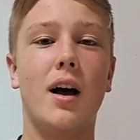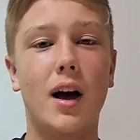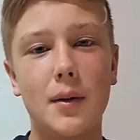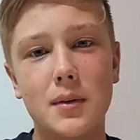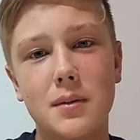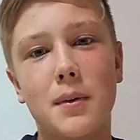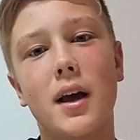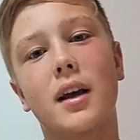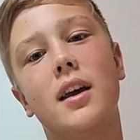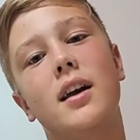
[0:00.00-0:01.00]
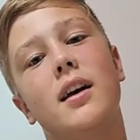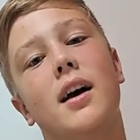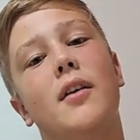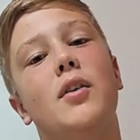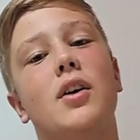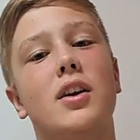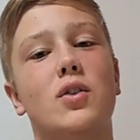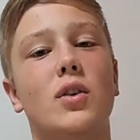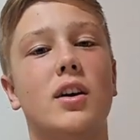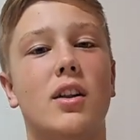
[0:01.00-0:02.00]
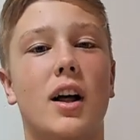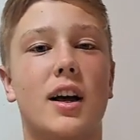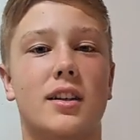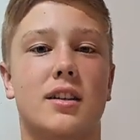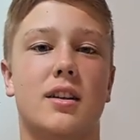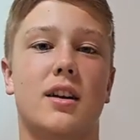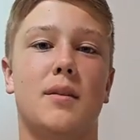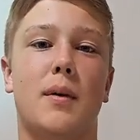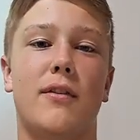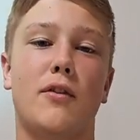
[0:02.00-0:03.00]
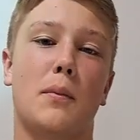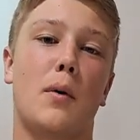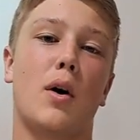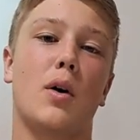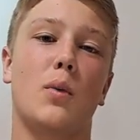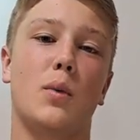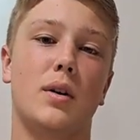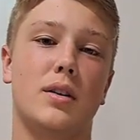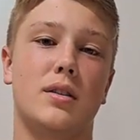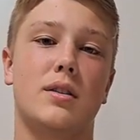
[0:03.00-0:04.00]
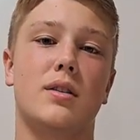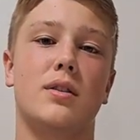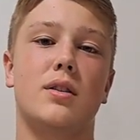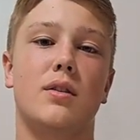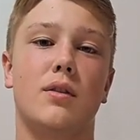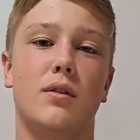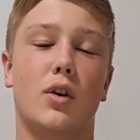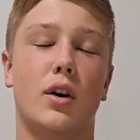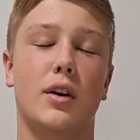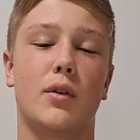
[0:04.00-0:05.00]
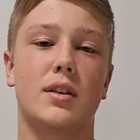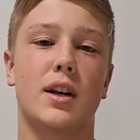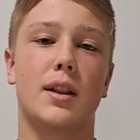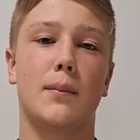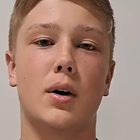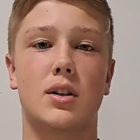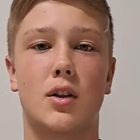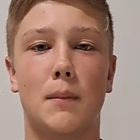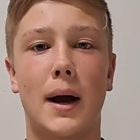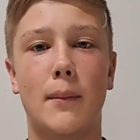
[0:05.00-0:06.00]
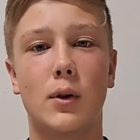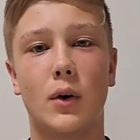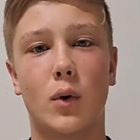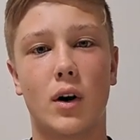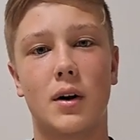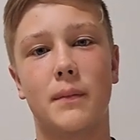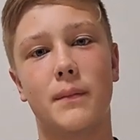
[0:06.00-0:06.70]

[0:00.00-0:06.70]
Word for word: Hi, Miss Peggy. I really enjoyed your class, and my favorite part was learning to recite the books of the Bible in order.